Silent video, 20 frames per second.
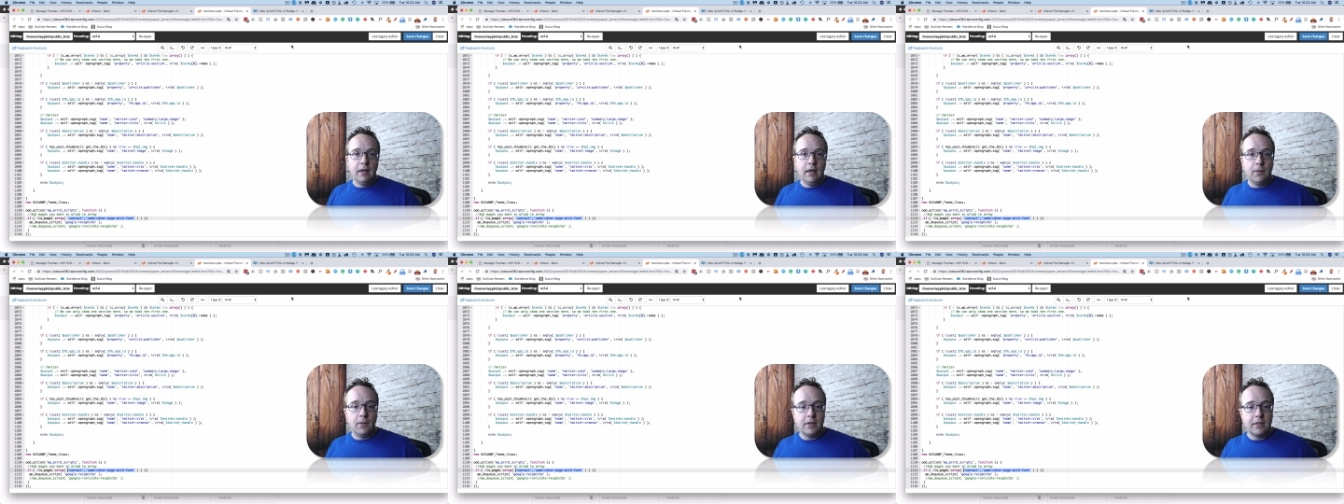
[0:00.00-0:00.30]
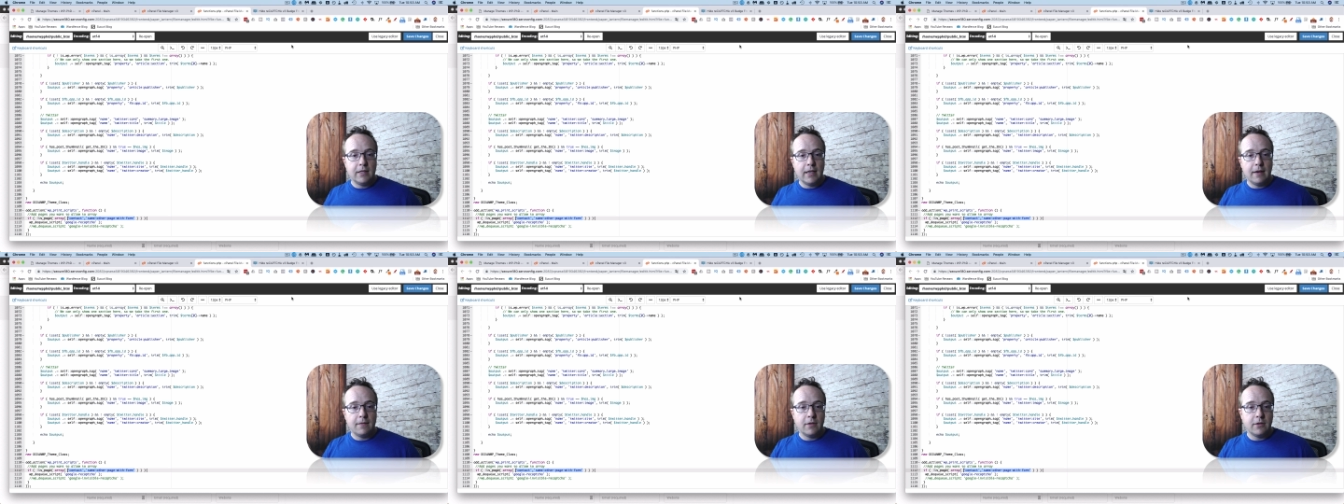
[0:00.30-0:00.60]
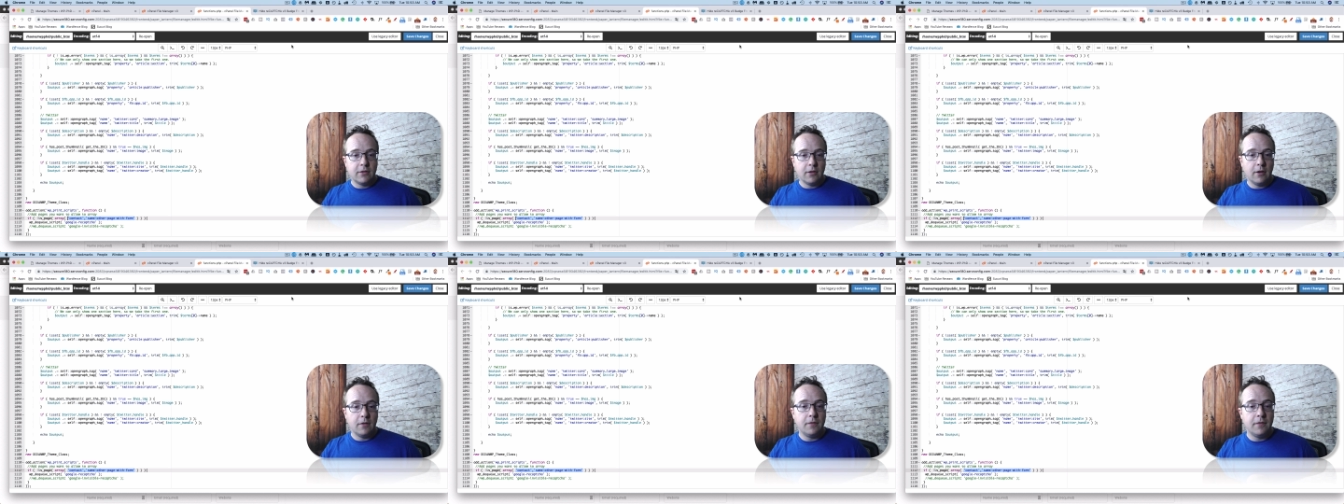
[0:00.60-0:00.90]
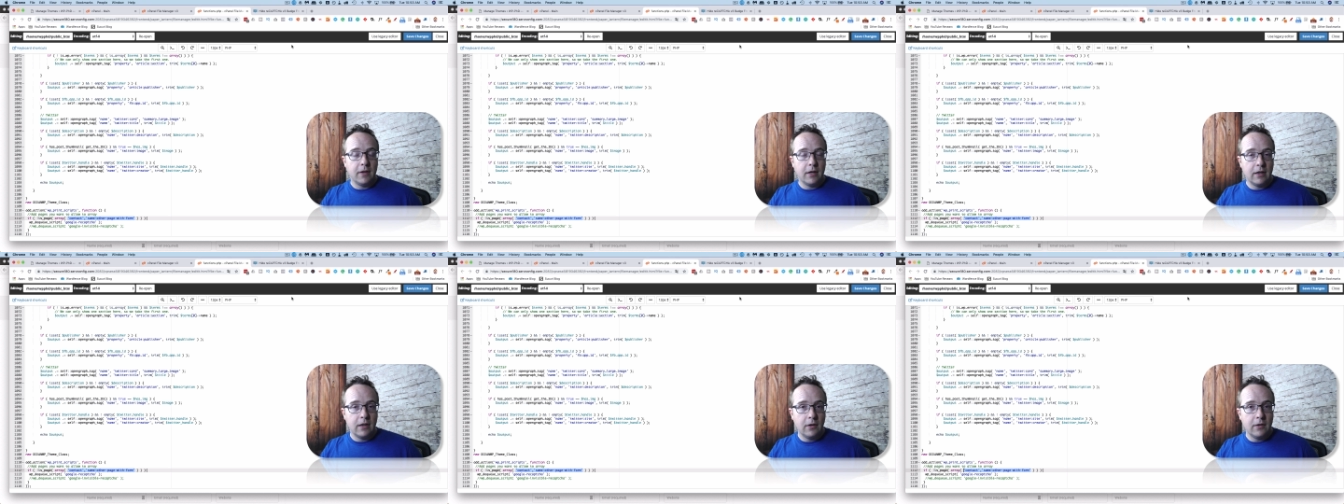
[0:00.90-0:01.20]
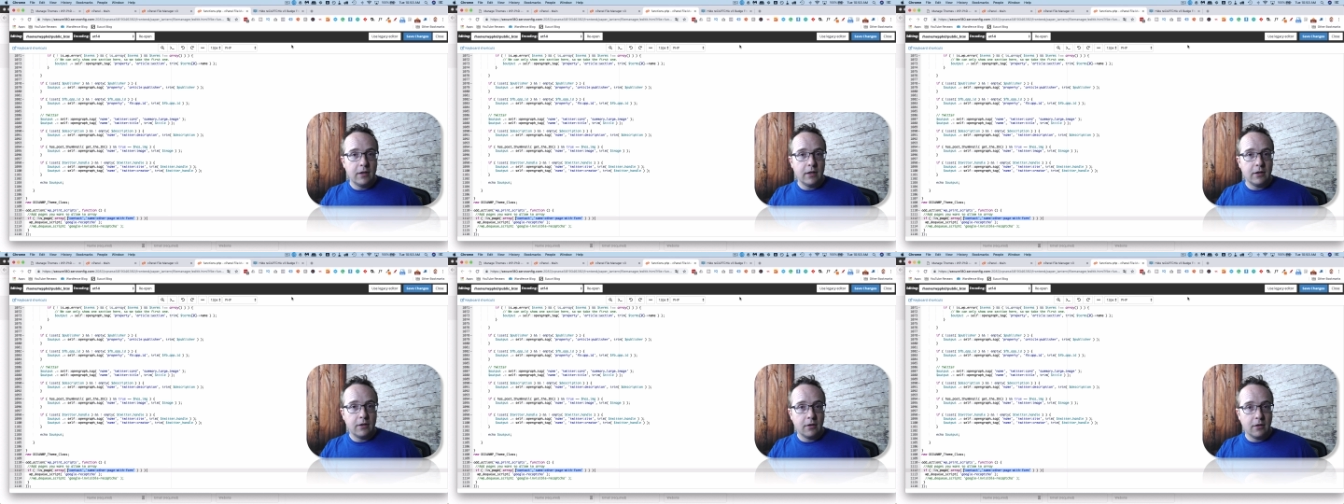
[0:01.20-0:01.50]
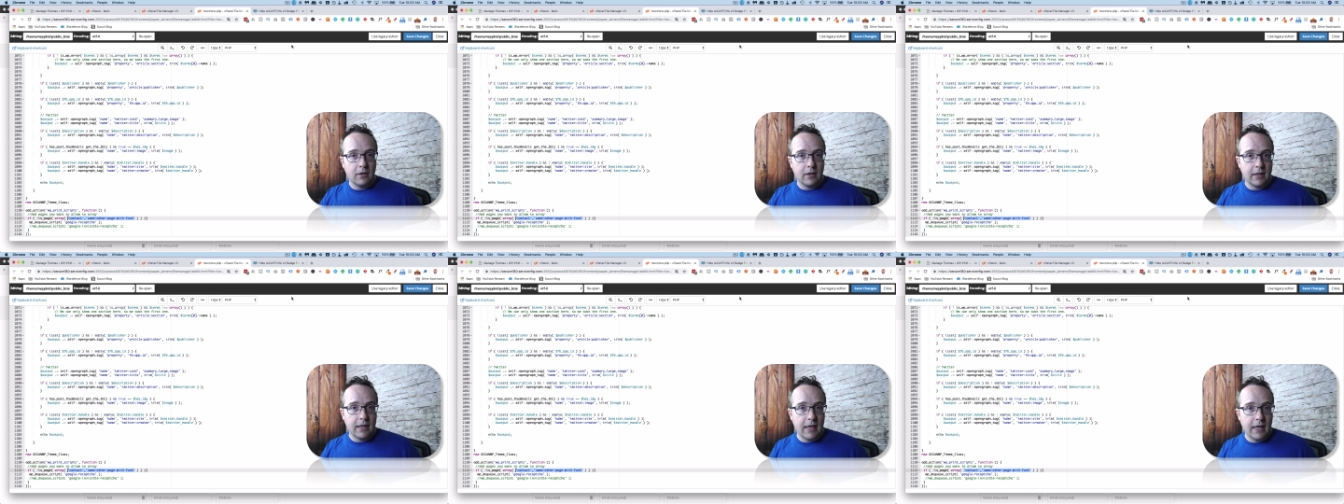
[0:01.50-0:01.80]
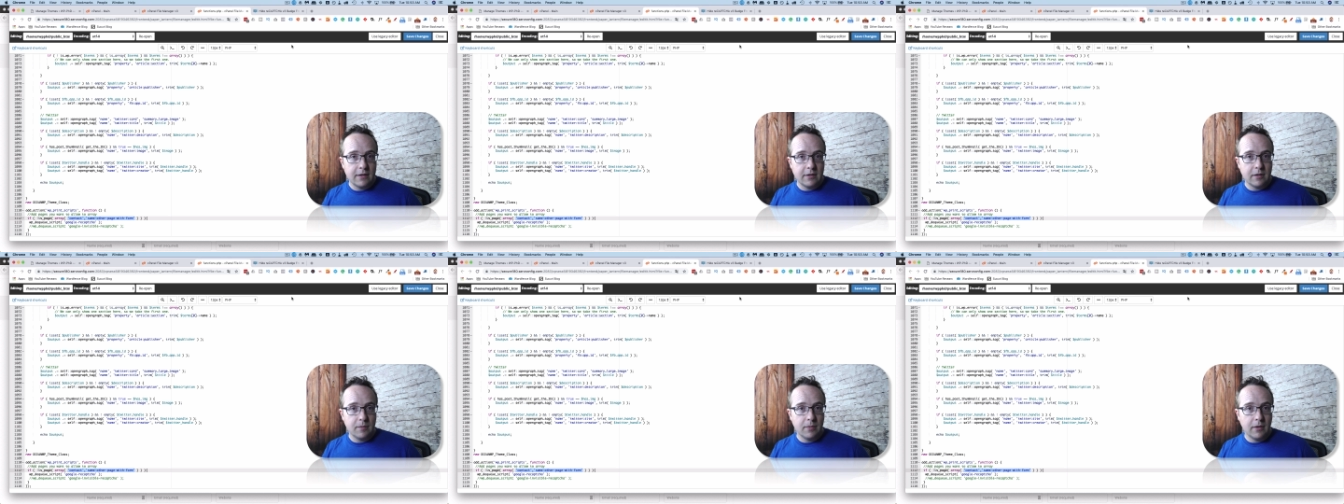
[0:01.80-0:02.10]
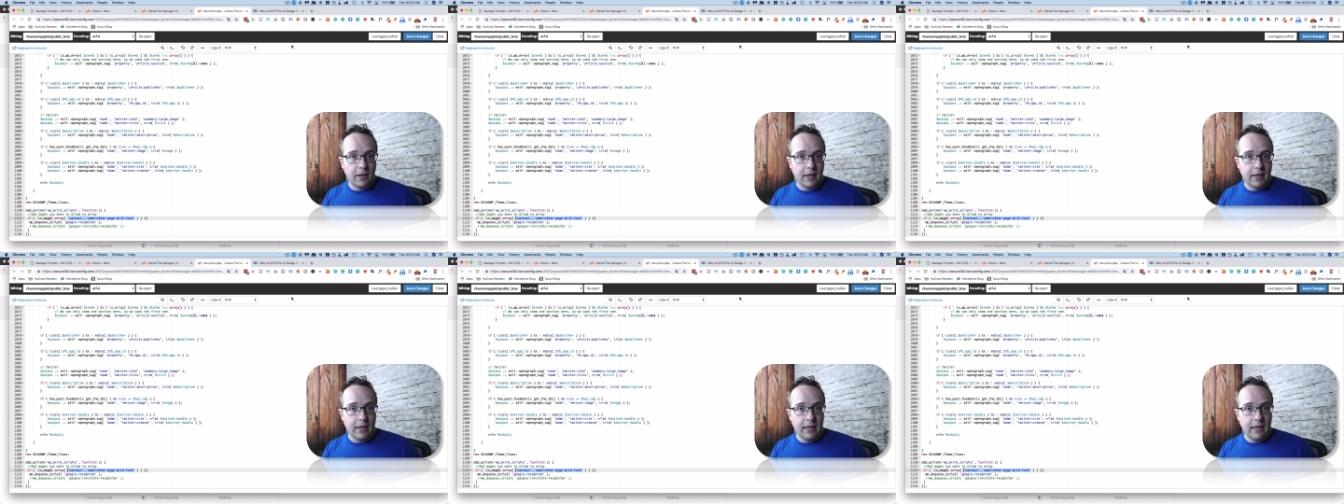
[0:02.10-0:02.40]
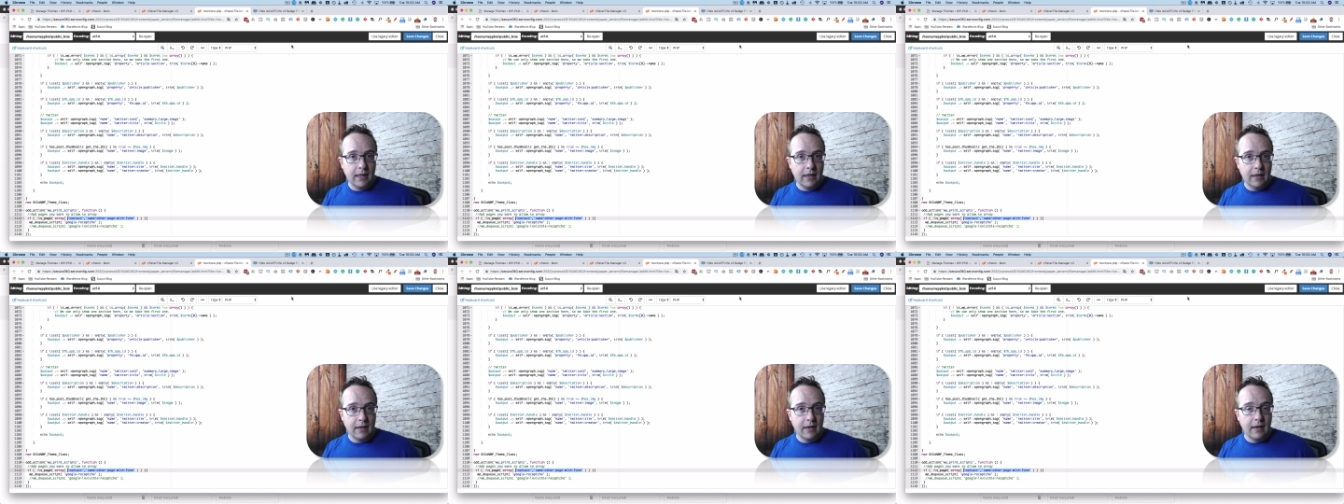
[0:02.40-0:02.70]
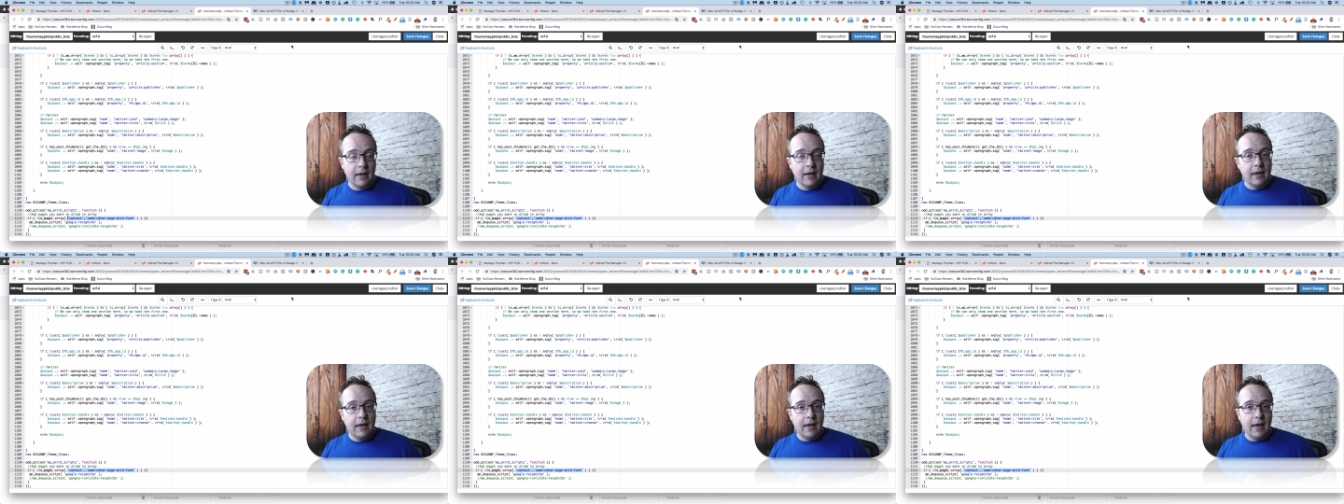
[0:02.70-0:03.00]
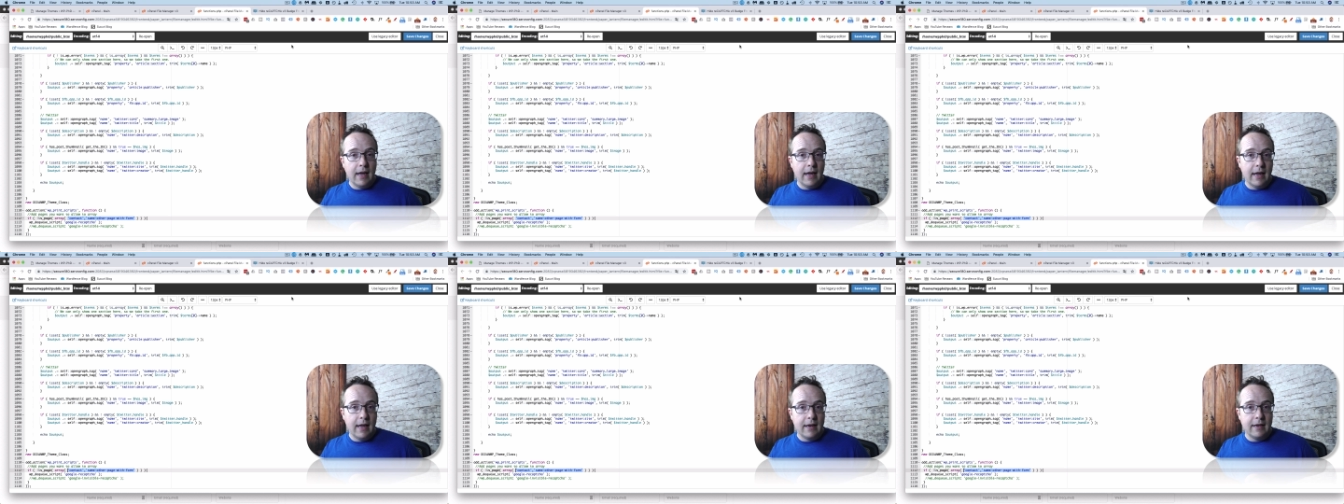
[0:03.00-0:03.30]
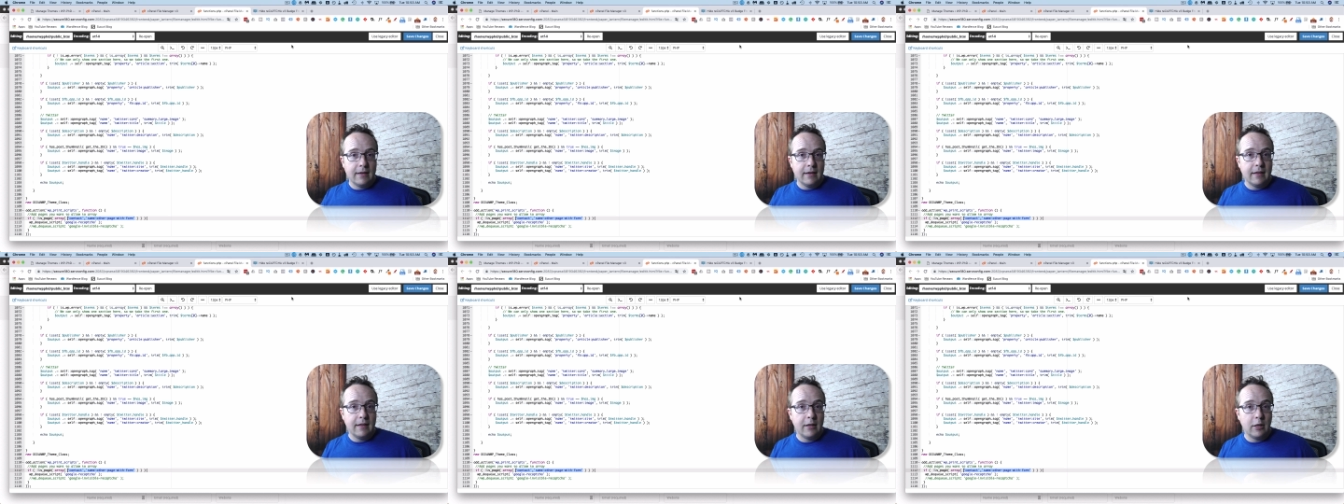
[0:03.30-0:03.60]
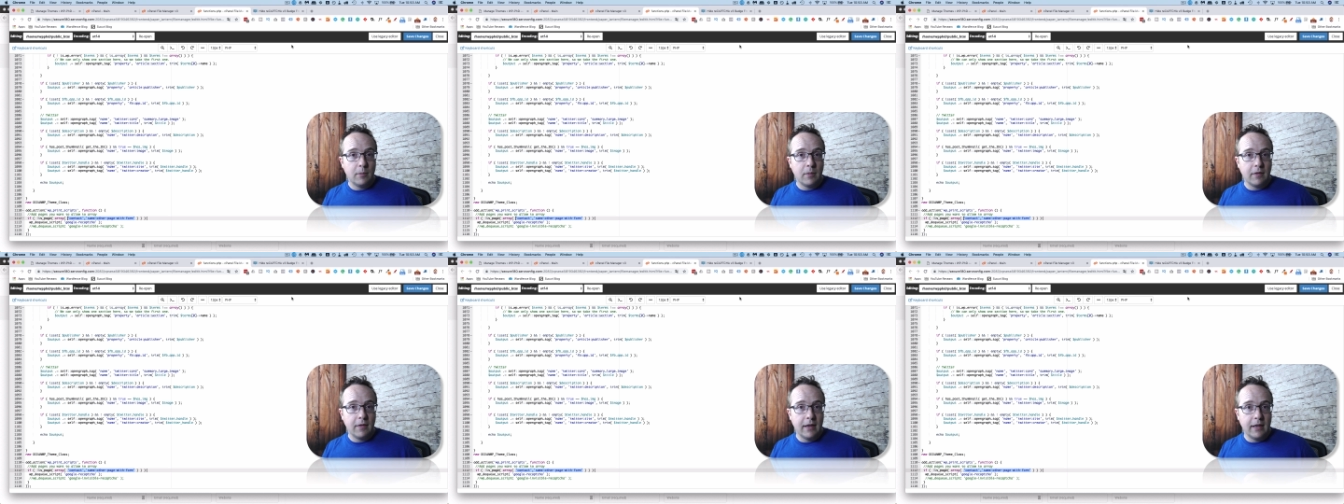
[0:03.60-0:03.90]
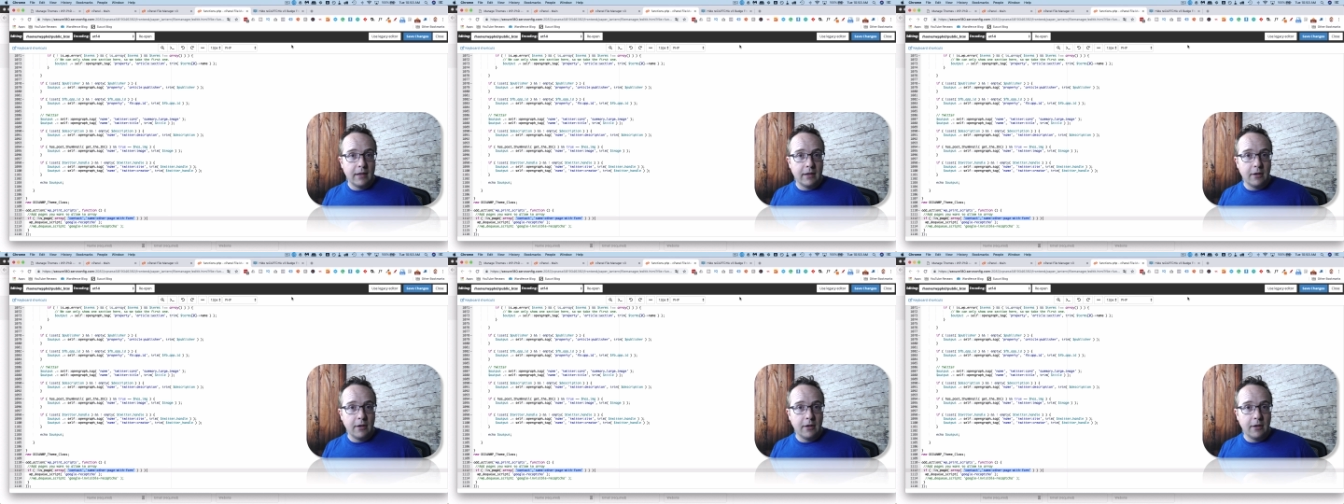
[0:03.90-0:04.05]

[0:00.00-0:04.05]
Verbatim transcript: Once you have this all figured out, you can turn on the caching plugin again, and then you'll be ready to